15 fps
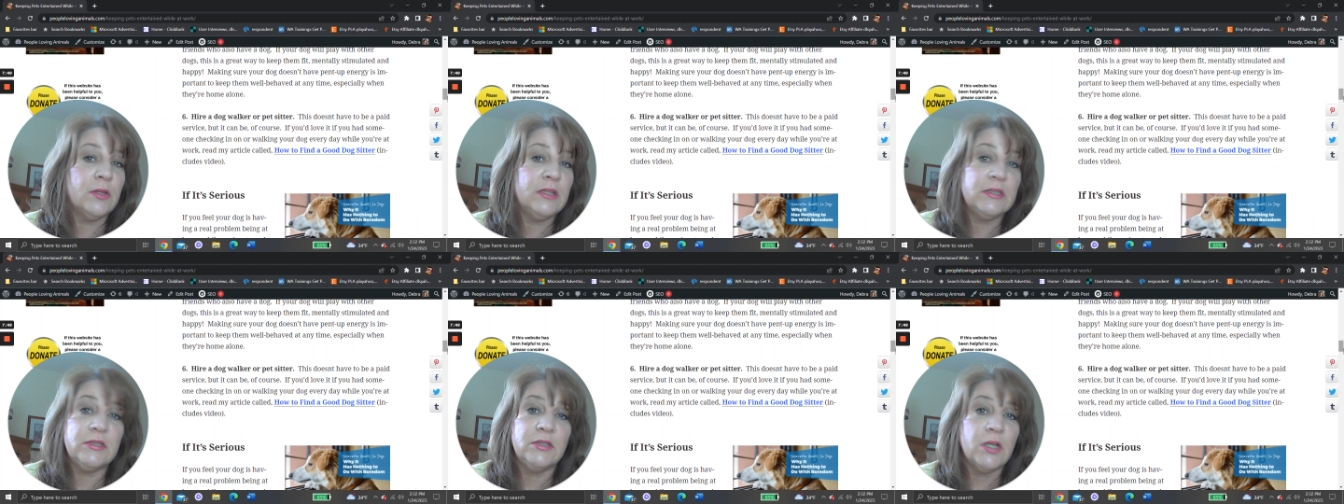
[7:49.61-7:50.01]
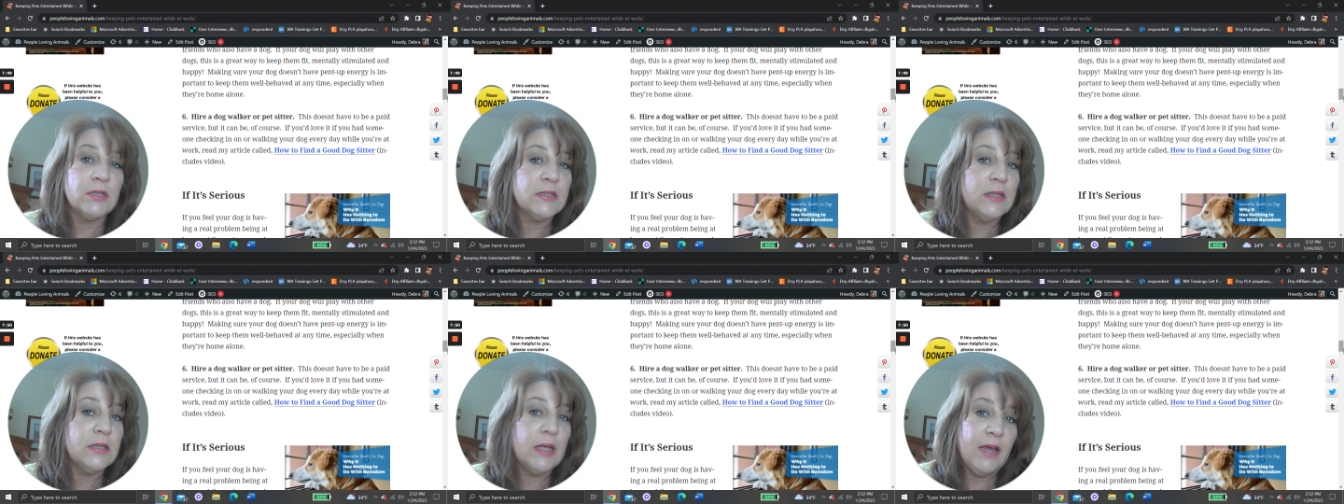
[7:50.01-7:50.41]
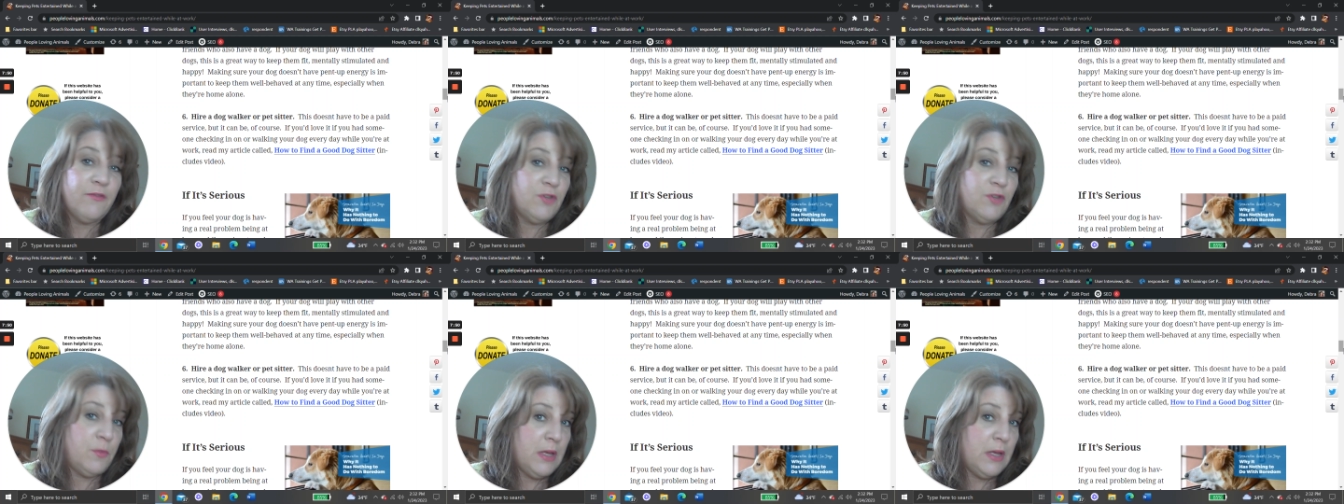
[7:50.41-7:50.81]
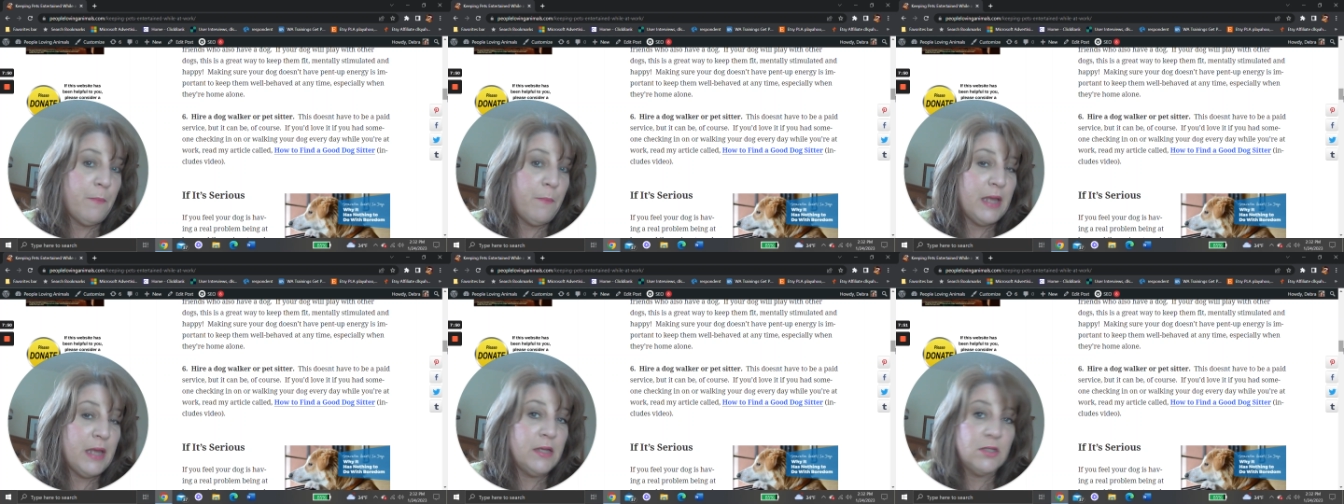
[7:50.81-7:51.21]
This doesn't have to be a
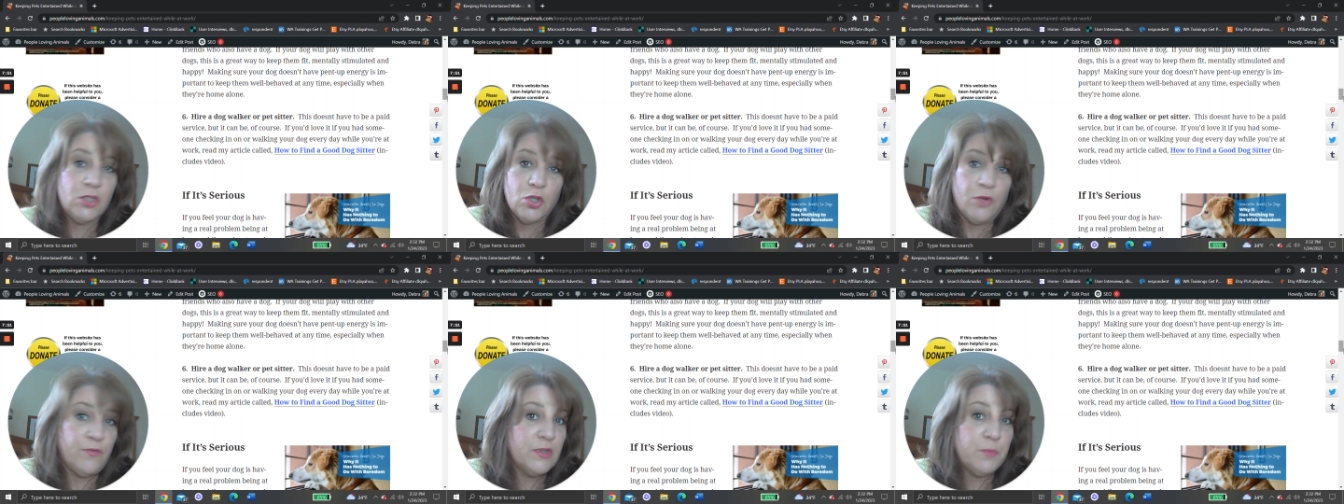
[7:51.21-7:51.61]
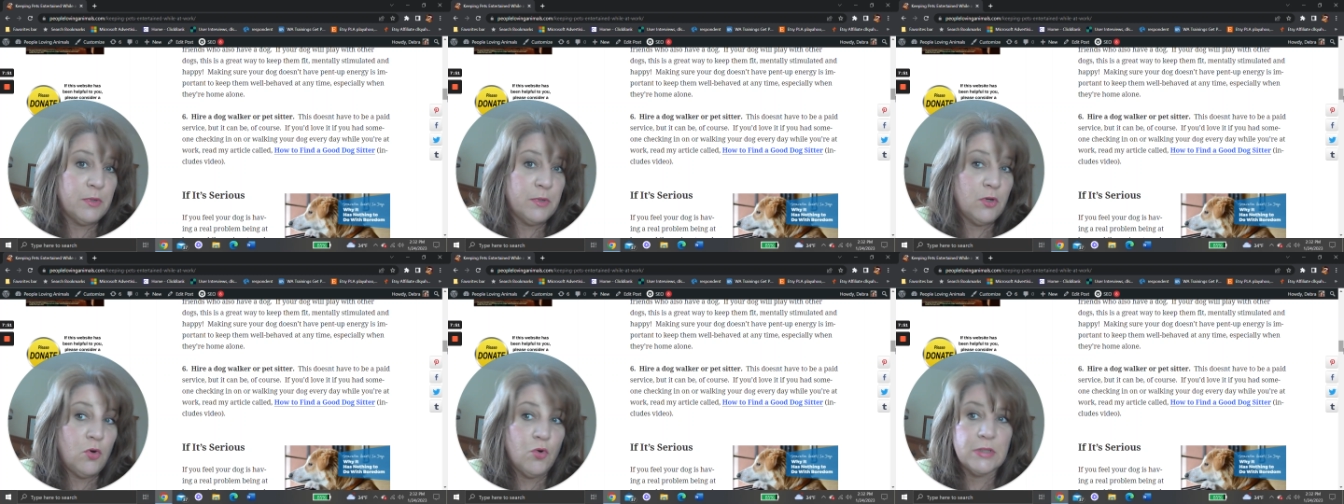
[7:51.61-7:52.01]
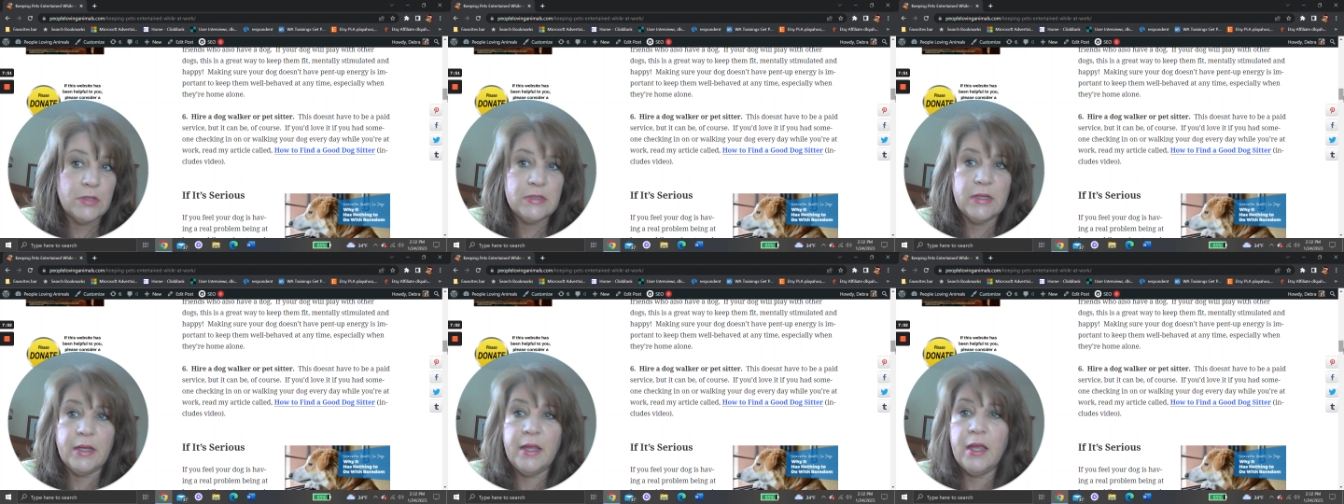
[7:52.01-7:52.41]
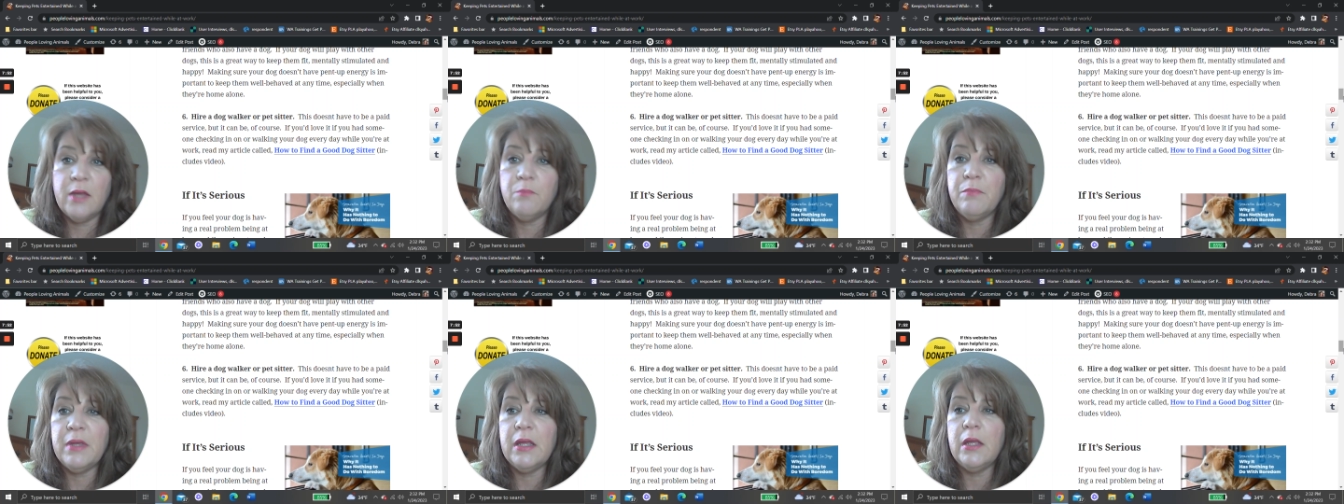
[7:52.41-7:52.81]
paid service, but of course it
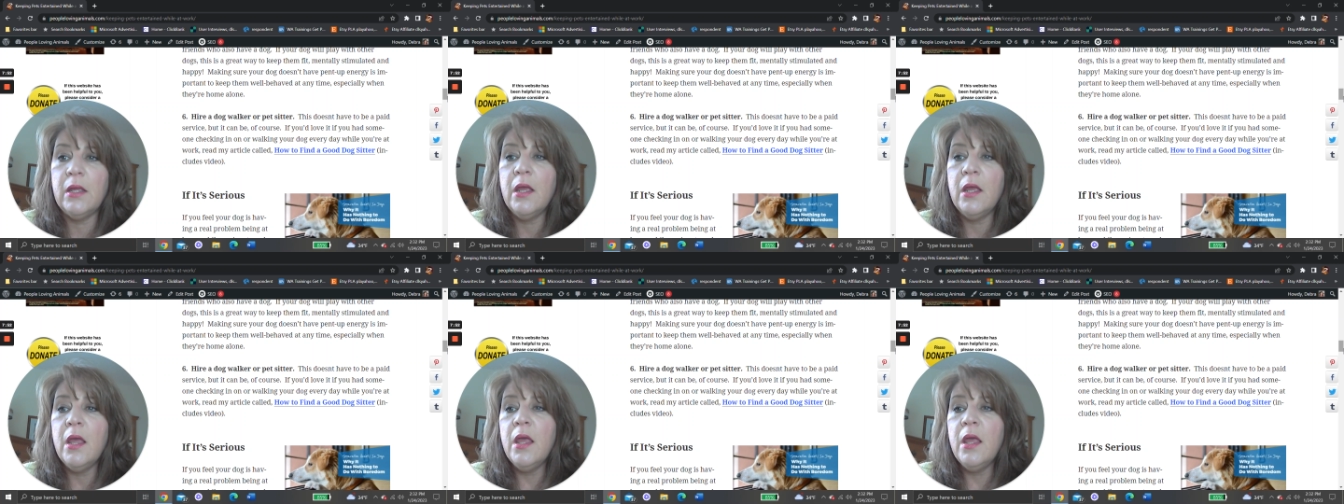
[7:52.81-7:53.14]
can be.